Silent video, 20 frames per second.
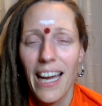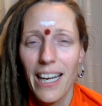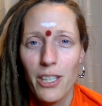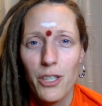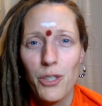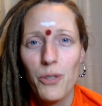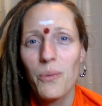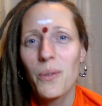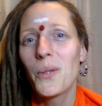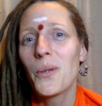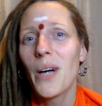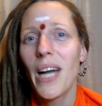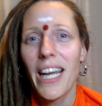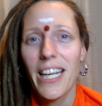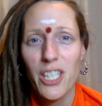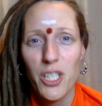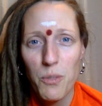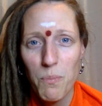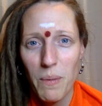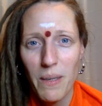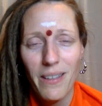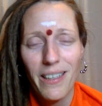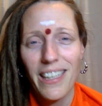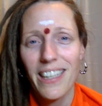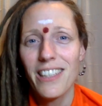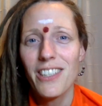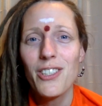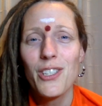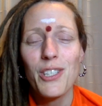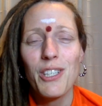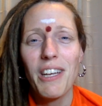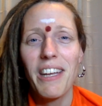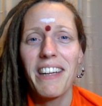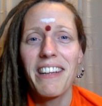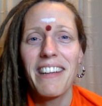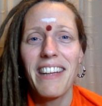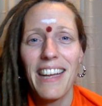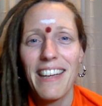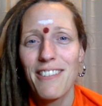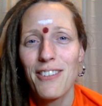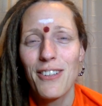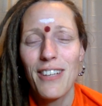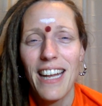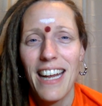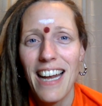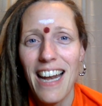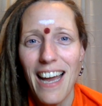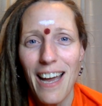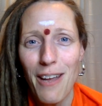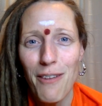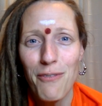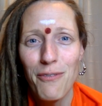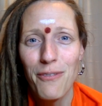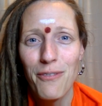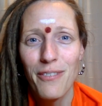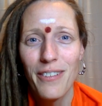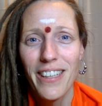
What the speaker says: actual experience in day-to-day life.